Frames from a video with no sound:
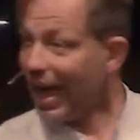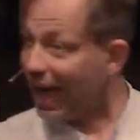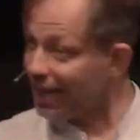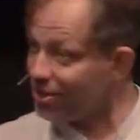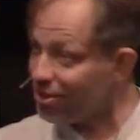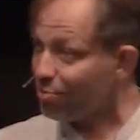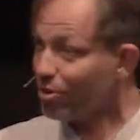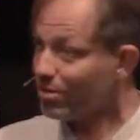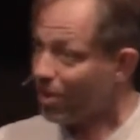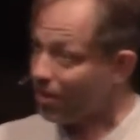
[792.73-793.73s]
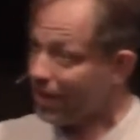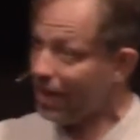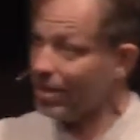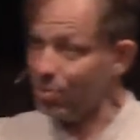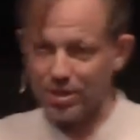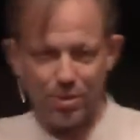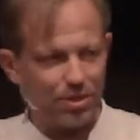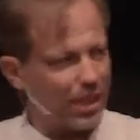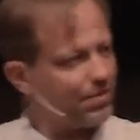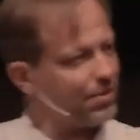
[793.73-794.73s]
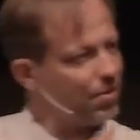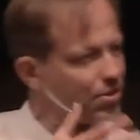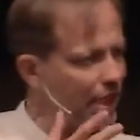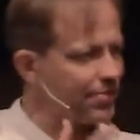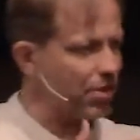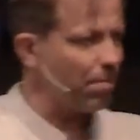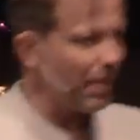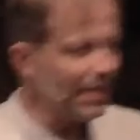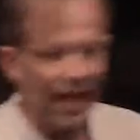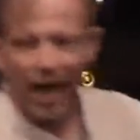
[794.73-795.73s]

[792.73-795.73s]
Andrew was among the other ones. He was not left completely